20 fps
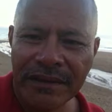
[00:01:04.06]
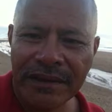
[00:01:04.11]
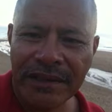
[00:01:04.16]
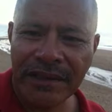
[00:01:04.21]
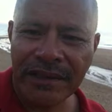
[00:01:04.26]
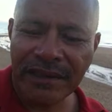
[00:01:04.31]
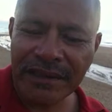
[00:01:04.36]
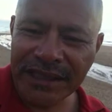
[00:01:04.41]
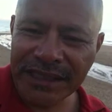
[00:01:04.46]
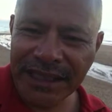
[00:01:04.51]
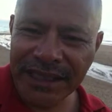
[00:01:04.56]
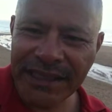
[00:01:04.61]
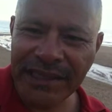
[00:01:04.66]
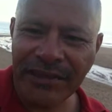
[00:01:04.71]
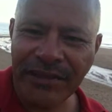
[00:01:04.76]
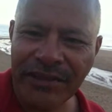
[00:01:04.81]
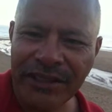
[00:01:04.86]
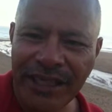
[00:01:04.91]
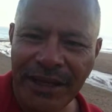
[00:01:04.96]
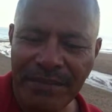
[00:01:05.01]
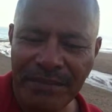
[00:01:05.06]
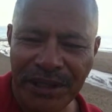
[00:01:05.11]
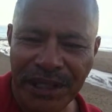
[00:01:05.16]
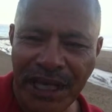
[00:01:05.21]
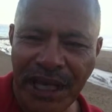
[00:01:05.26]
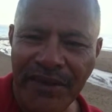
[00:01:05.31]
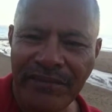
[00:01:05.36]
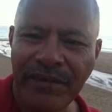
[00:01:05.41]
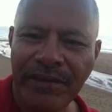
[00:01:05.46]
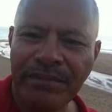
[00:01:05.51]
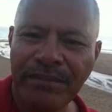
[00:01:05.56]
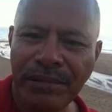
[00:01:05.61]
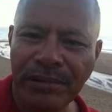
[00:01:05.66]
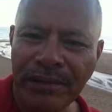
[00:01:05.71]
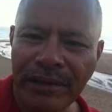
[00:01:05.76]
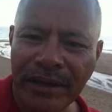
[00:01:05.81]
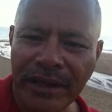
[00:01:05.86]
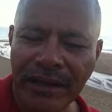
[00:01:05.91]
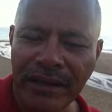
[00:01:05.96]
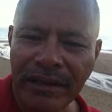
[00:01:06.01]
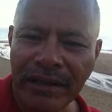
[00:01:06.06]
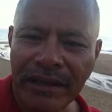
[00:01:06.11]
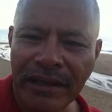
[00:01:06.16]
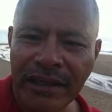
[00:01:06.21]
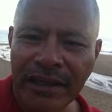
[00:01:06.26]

So those kids learned that behavior of bullying,